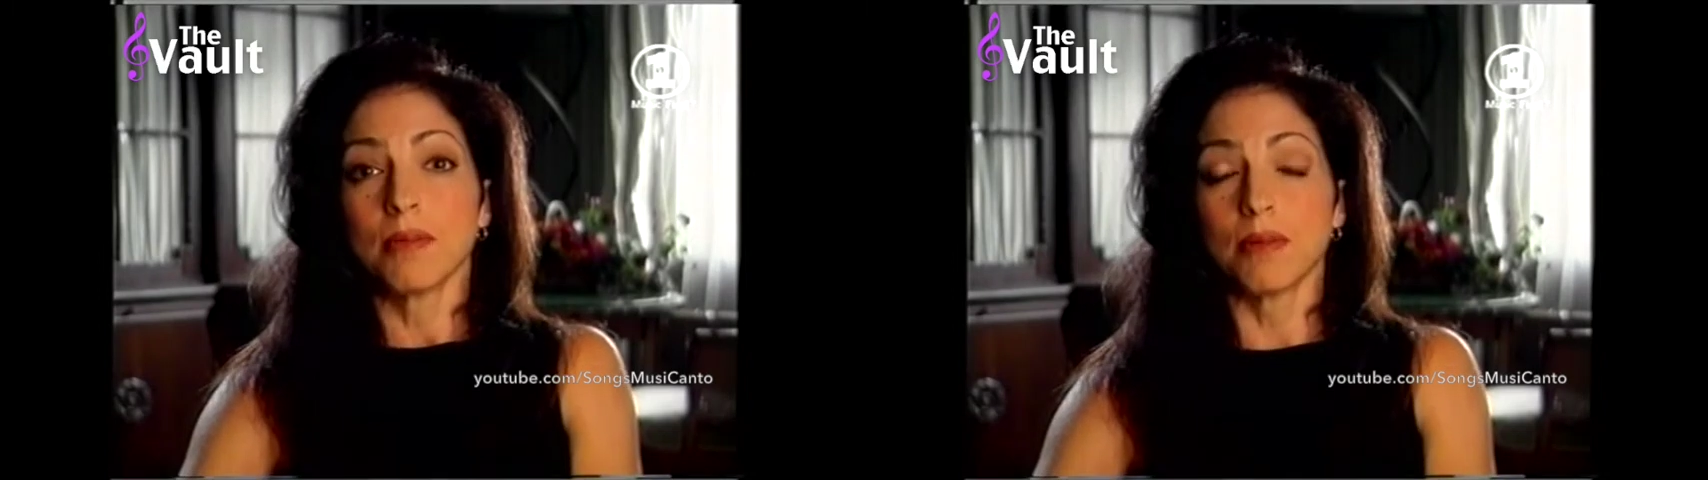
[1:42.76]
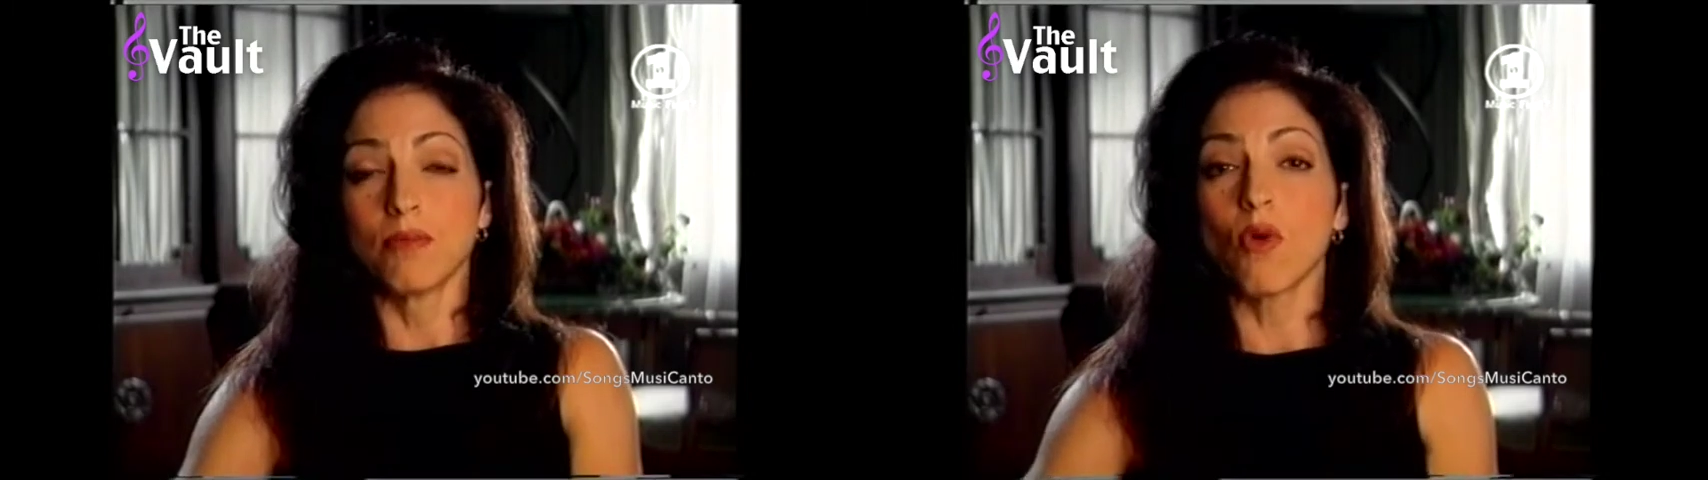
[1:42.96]

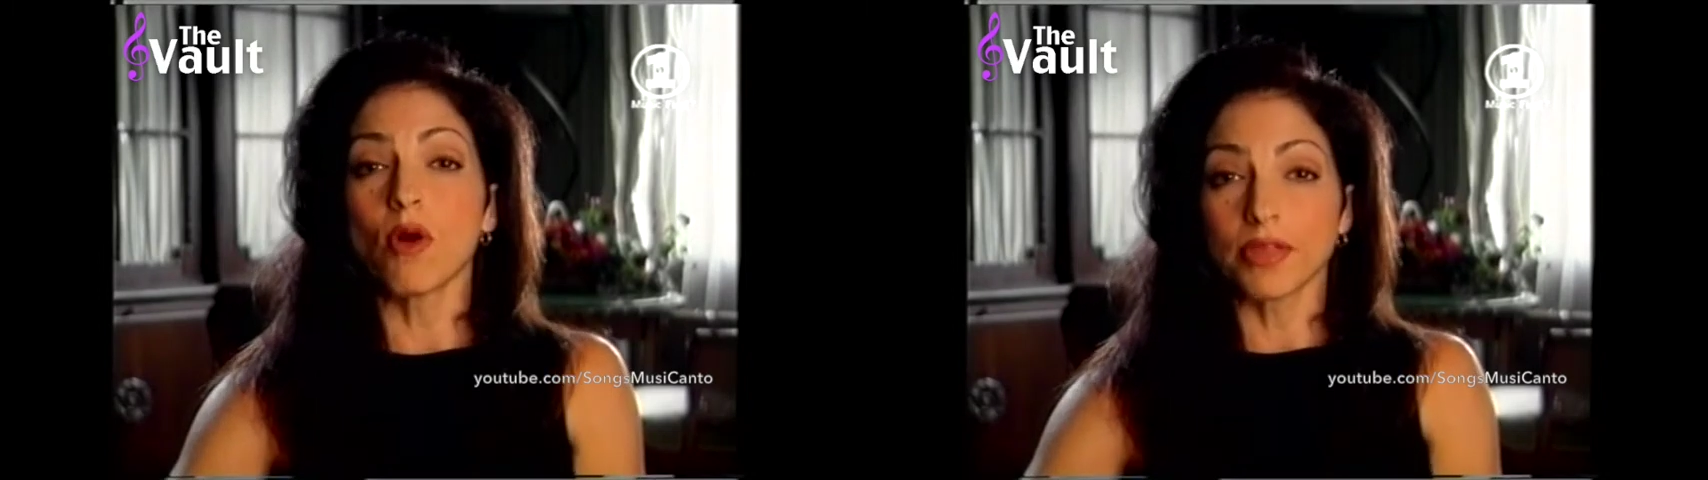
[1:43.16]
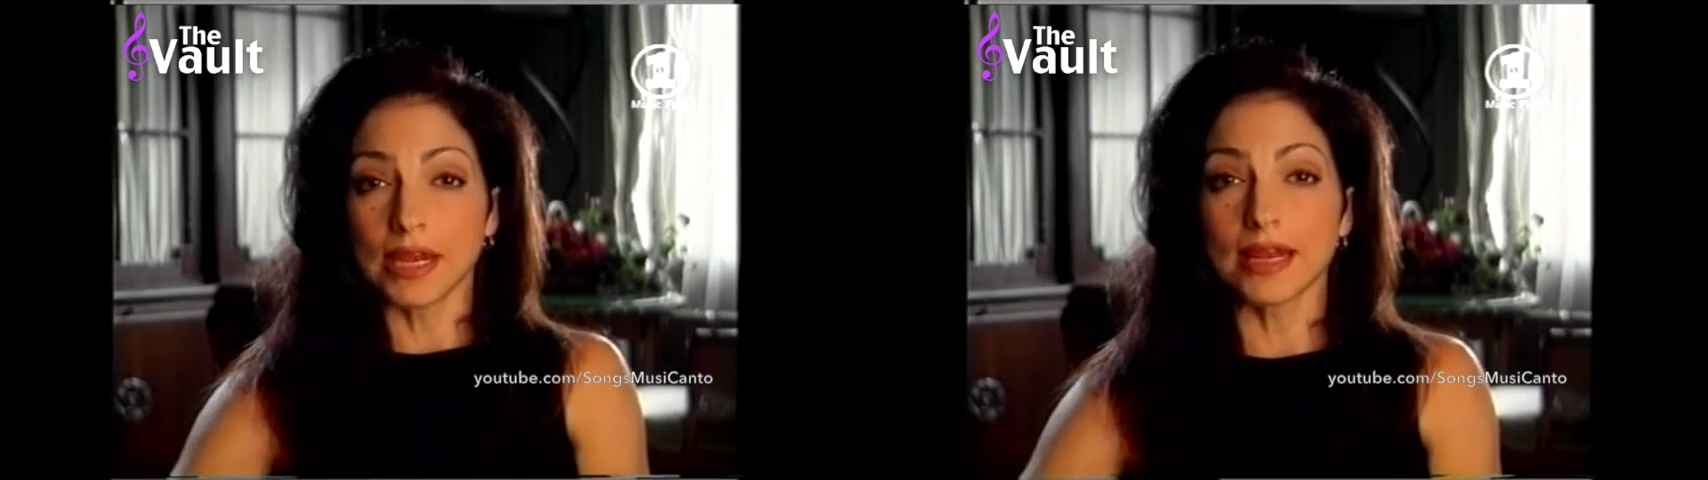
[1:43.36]
But
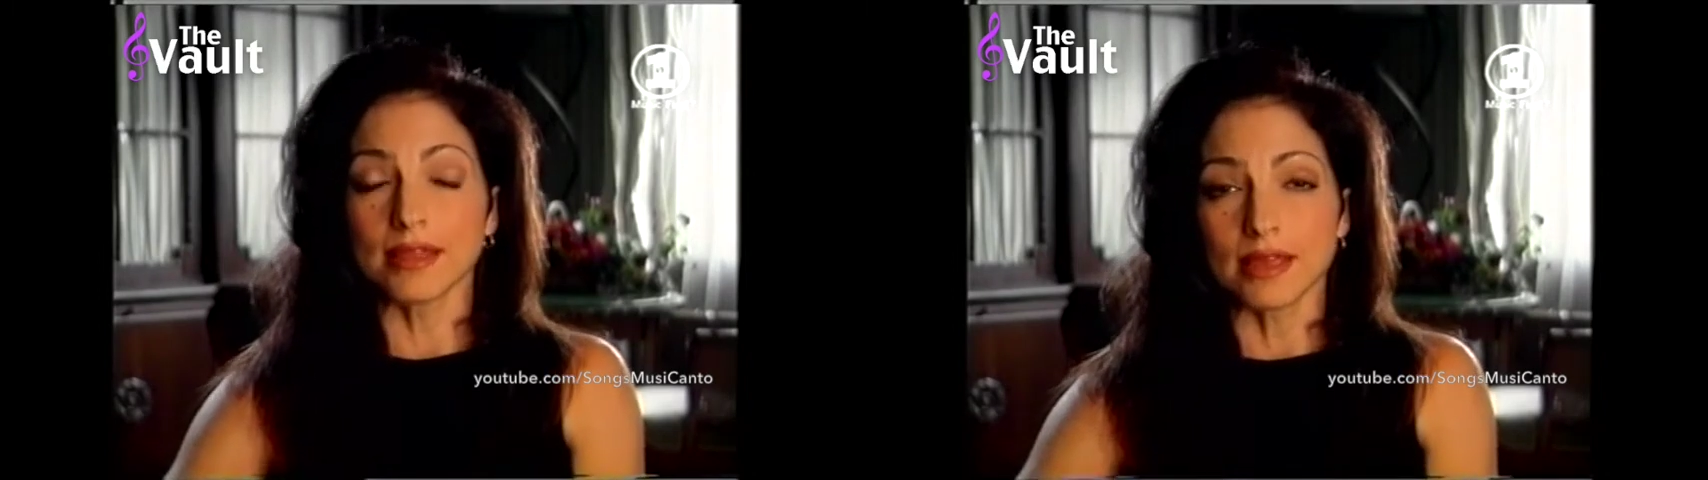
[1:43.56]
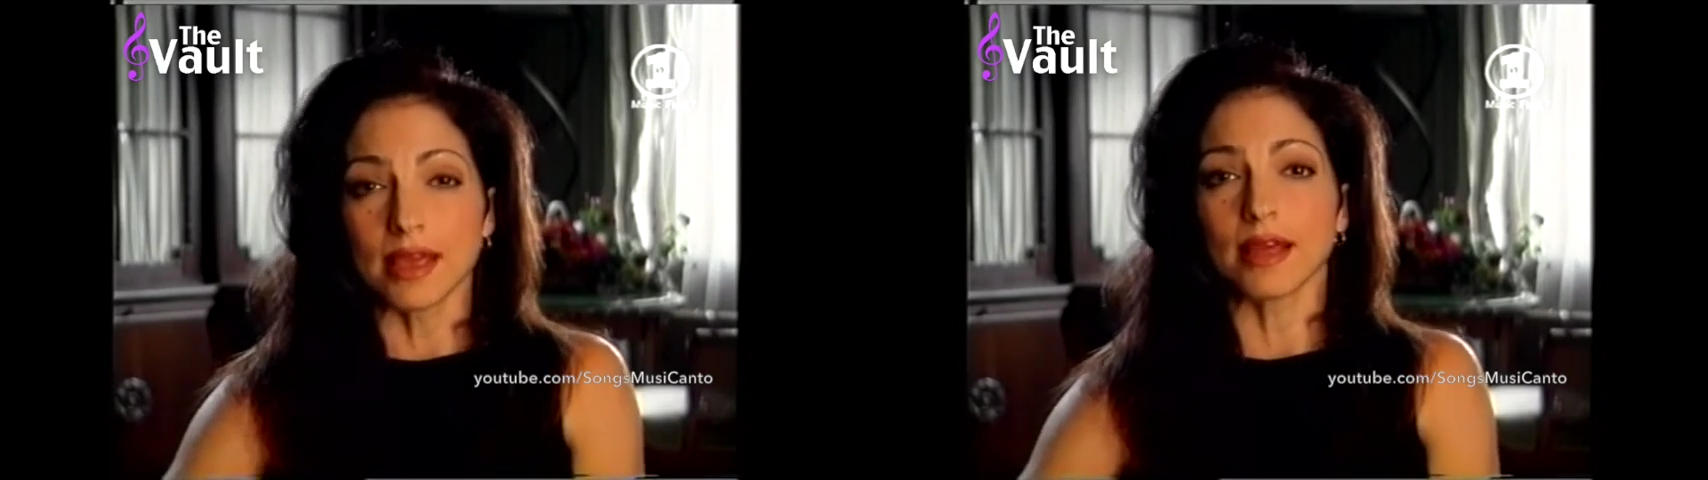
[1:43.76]
more than anything,